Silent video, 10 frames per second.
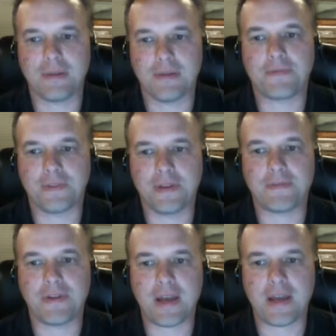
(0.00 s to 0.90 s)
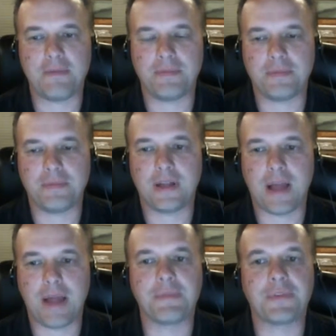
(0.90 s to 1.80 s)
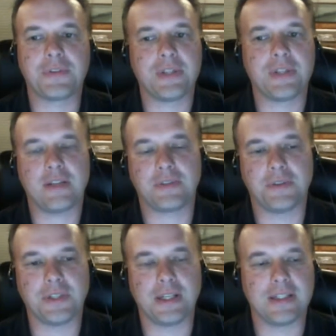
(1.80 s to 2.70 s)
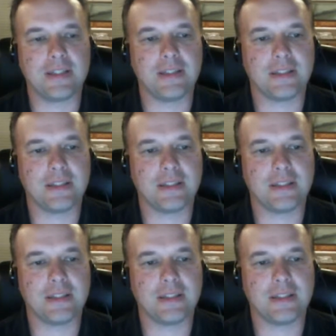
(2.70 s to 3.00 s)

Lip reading: If I'm I'm still not sold on it.